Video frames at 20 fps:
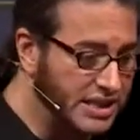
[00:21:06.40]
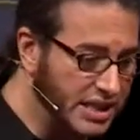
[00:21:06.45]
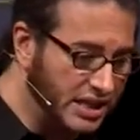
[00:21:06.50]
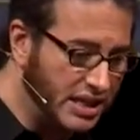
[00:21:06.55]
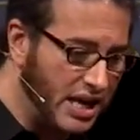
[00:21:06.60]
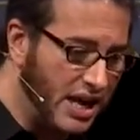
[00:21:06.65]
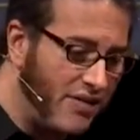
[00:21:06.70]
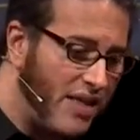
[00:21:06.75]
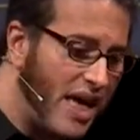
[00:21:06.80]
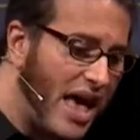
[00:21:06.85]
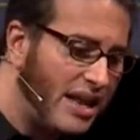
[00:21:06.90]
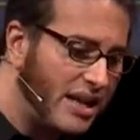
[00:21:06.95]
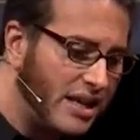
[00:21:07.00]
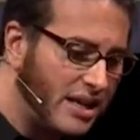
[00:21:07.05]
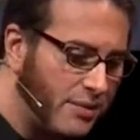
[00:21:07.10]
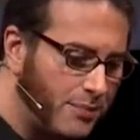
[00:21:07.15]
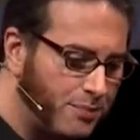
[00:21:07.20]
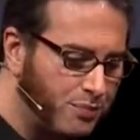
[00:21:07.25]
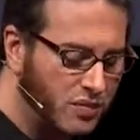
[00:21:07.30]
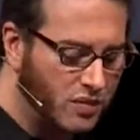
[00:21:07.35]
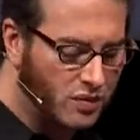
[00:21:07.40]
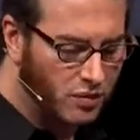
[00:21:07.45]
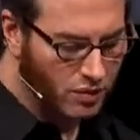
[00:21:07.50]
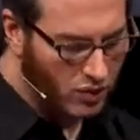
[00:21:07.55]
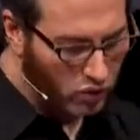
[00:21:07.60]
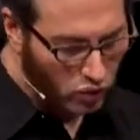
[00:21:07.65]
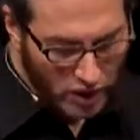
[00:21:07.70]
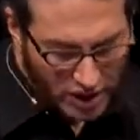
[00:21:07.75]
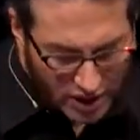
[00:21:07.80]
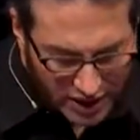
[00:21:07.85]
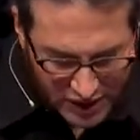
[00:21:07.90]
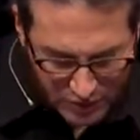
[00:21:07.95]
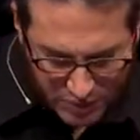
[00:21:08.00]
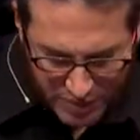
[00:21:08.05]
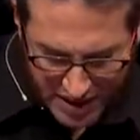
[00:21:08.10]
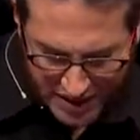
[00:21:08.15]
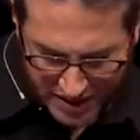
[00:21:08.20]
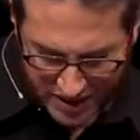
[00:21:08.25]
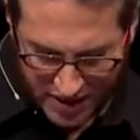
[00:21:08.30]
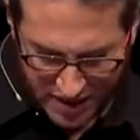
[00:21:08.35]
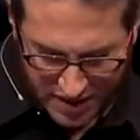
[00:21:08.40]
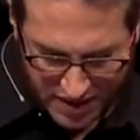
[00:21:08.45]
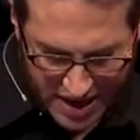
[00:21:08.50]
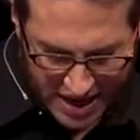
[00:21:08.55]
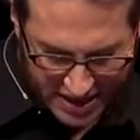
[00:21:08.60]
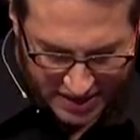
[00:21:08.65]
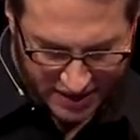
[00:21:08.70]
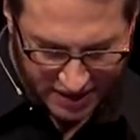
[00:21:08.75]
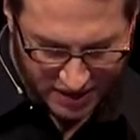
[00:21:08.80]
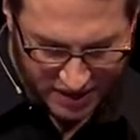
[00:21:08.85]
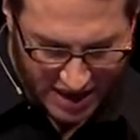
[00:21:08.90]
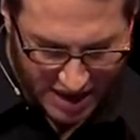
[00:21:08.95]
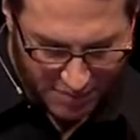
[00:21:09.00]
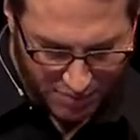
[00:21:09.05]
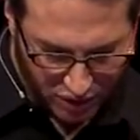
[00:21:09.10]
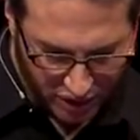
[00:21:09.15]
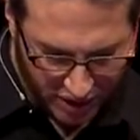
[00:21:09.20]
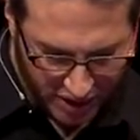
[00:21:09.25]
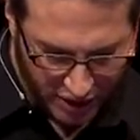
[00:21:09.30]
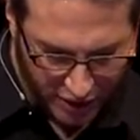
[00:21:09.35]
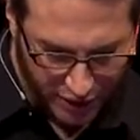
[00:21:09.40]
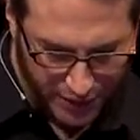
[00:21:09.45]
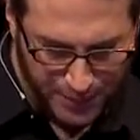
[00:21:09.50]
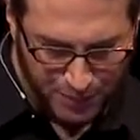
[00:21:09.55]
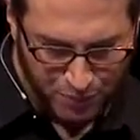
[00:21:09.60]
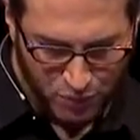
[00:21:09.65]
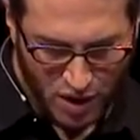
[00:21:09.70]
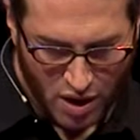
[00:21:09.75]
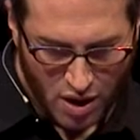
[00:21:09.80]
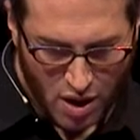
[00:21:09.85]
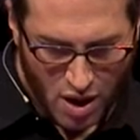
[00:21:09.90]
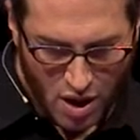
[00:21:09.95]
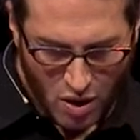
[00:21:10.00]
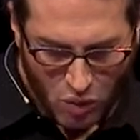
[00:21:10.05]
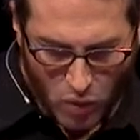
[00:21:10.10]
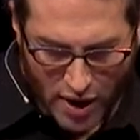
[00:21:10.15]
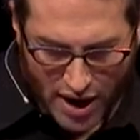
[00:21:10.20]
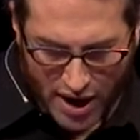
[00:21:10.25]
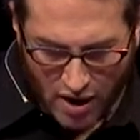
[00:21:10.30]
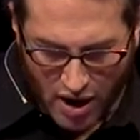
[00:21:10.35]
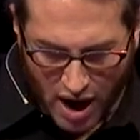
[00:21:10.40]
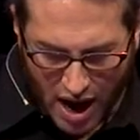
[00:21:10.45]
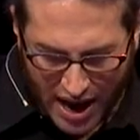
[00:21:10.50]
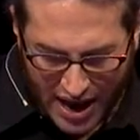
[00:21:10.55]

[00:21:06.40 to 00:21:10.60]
did. And that really speaks to this next example here, where